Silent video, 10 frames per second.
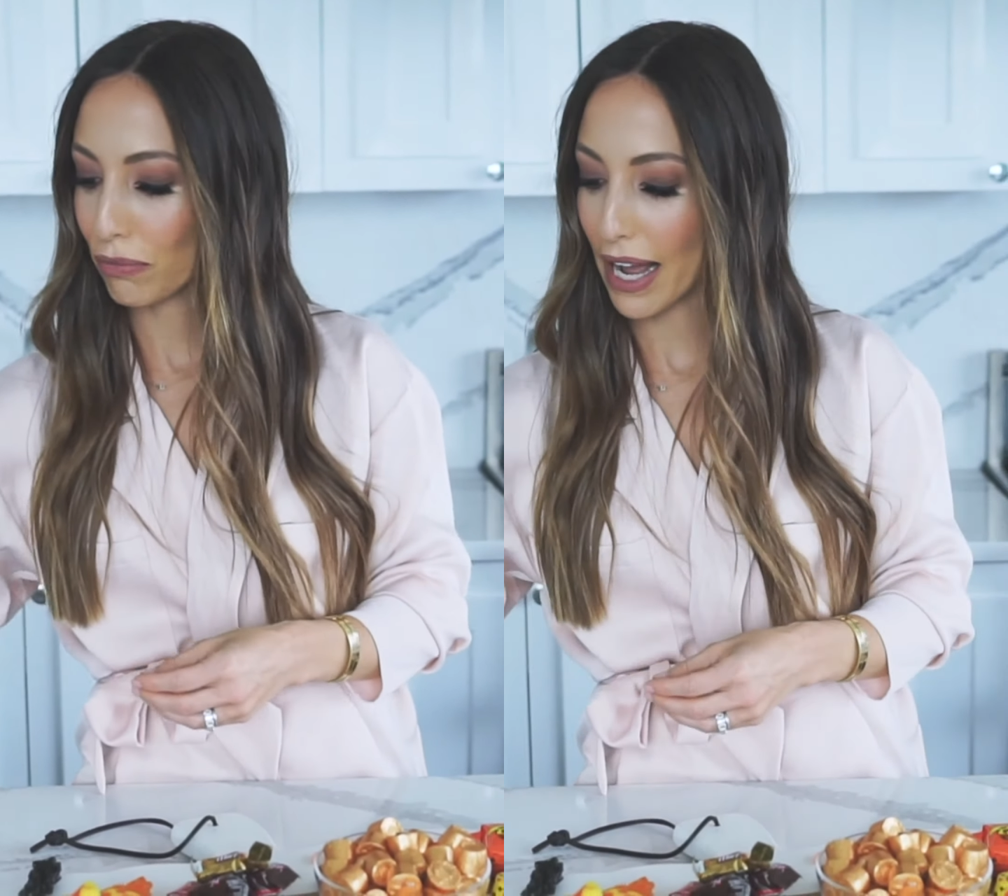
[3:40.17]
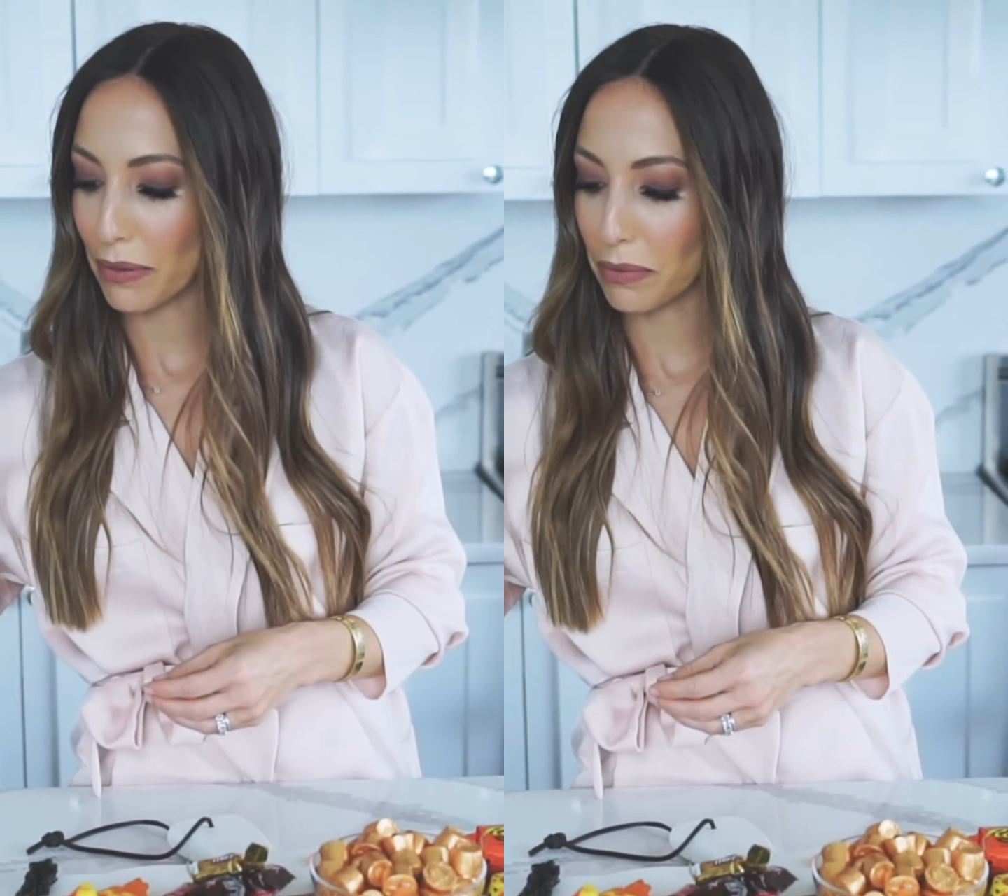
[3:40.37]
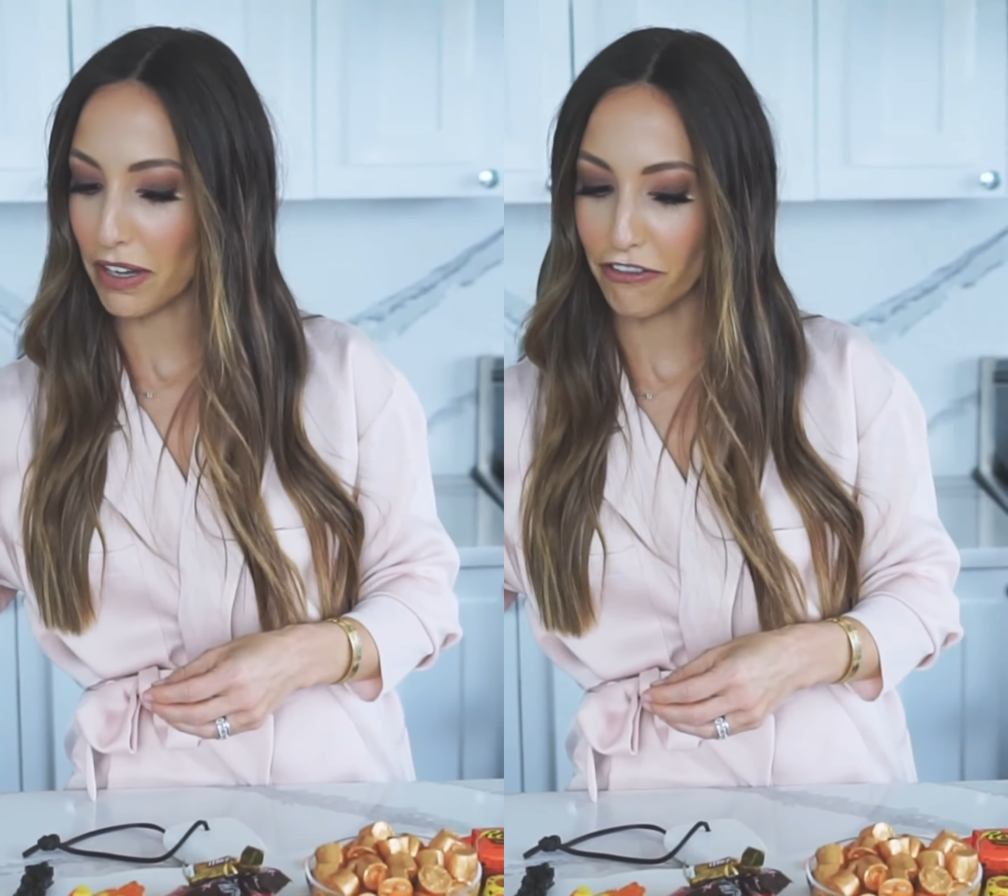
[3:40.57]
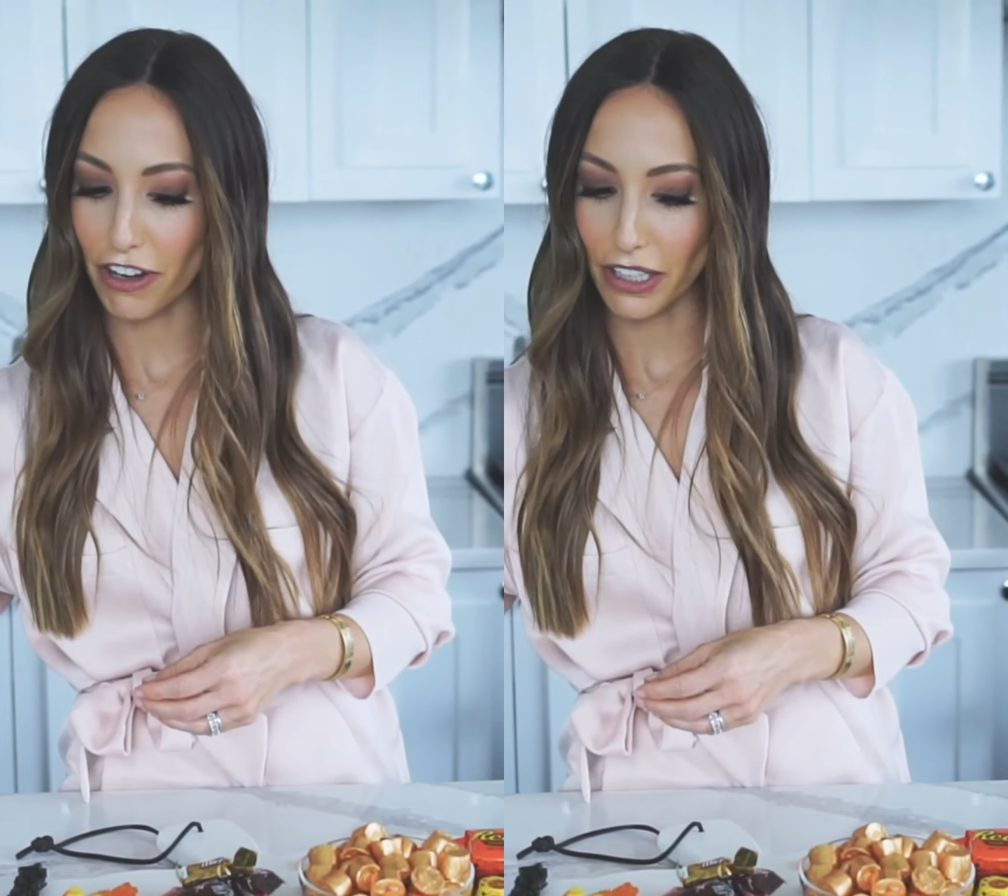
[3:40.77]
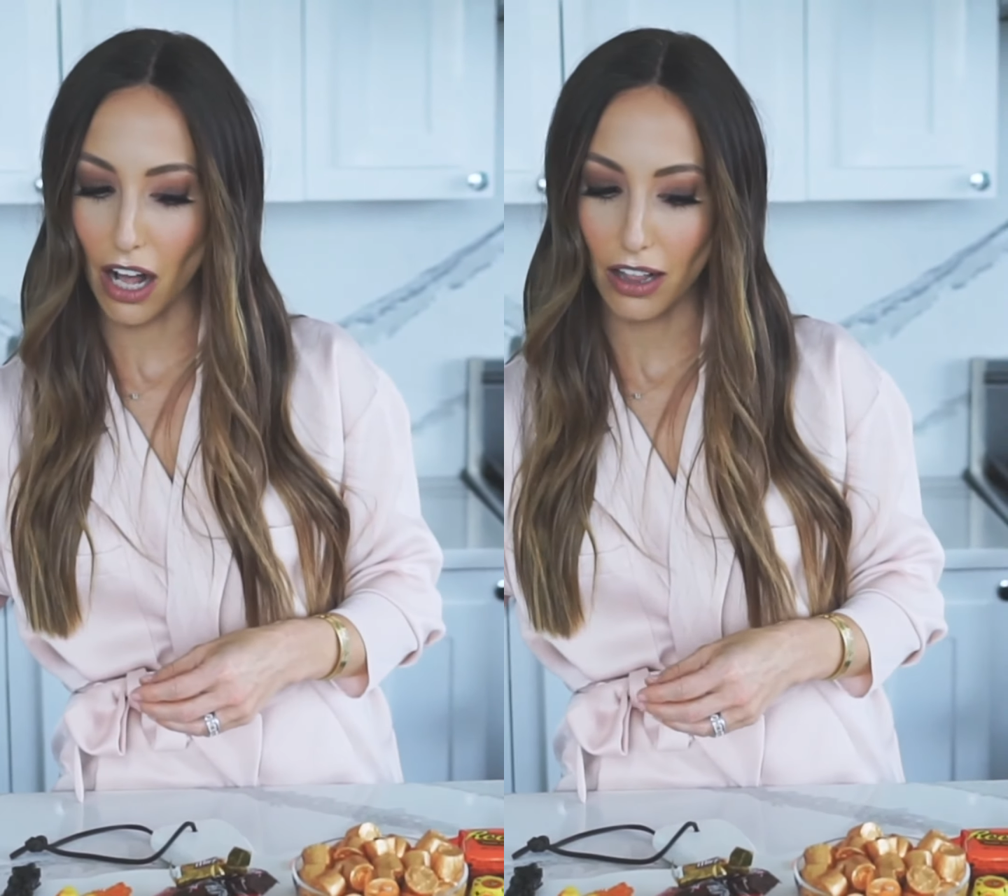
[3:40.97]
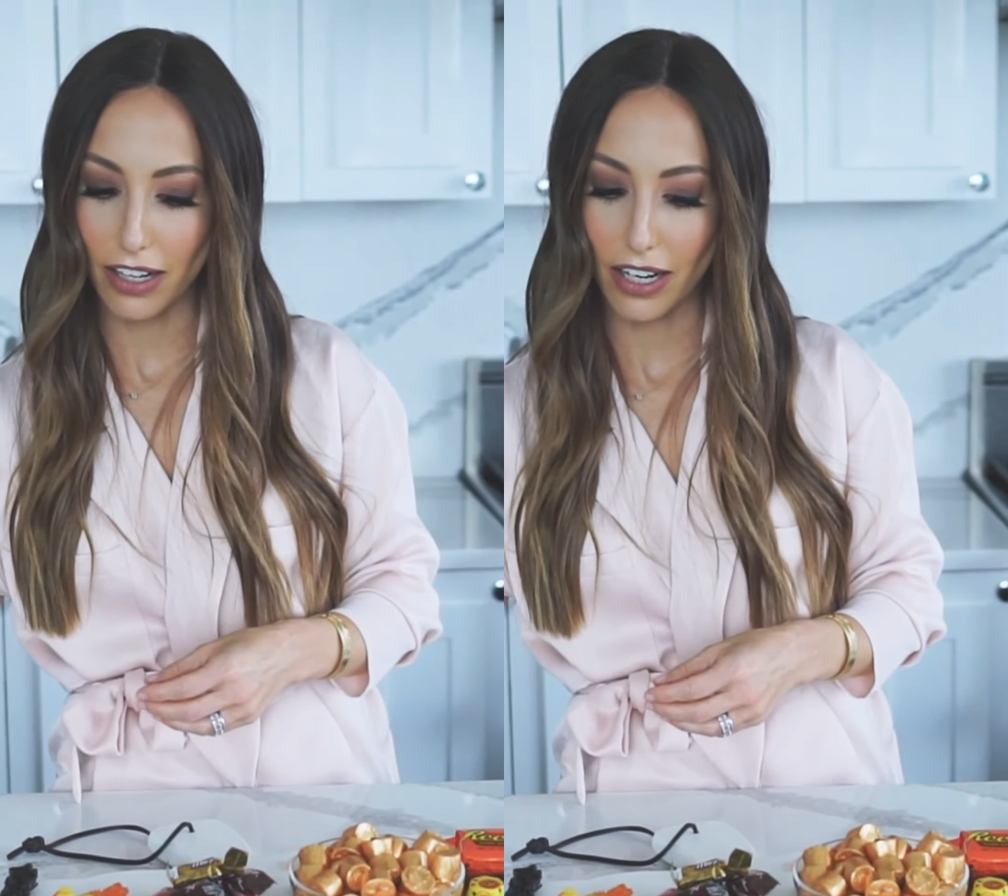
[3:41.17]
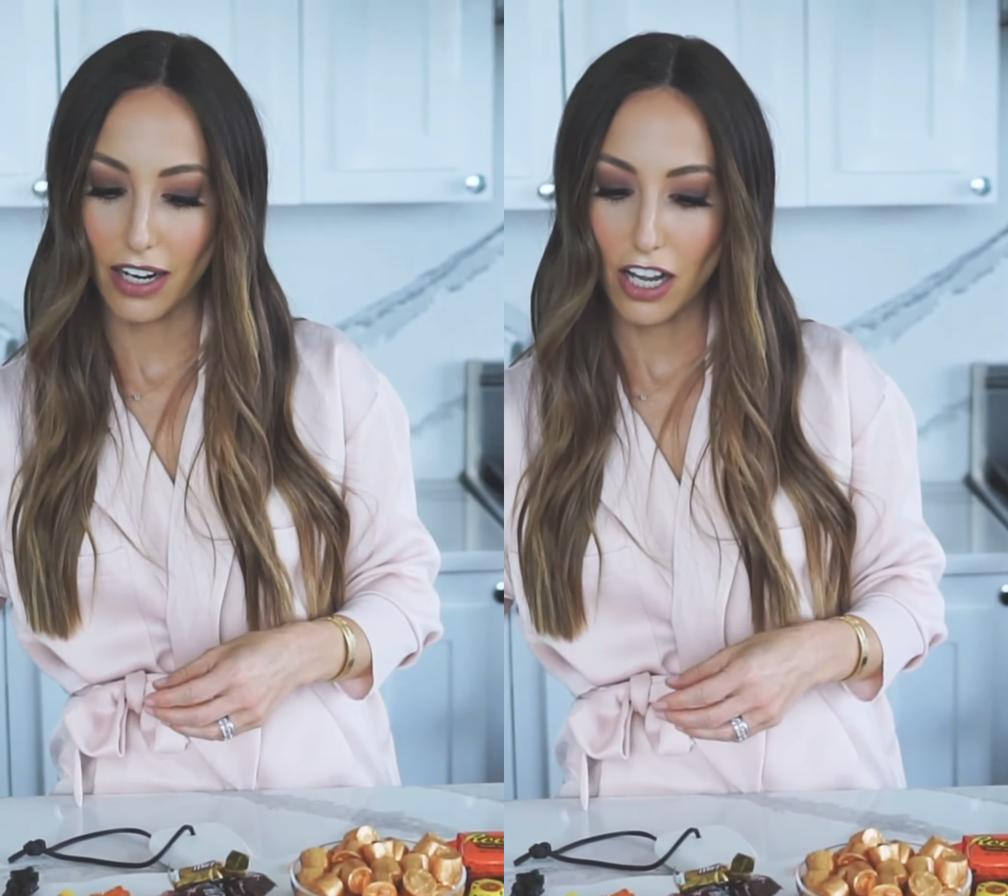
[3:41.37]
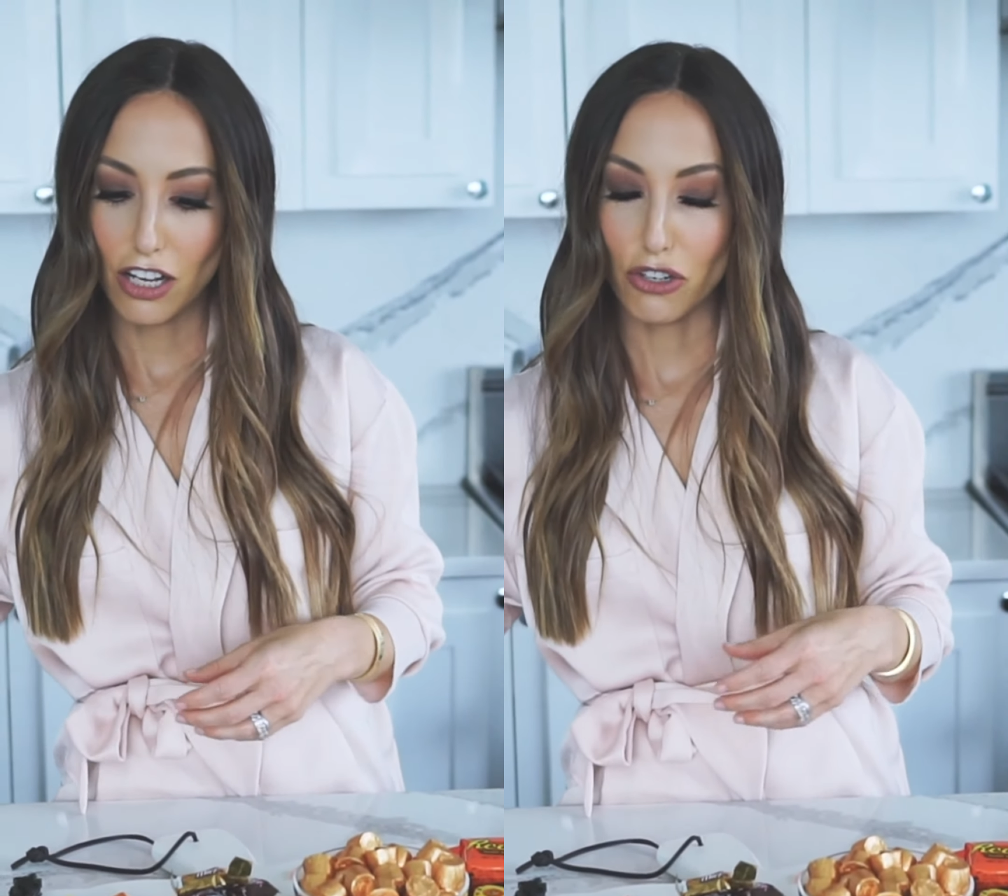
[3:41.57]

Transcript: red would be a fun color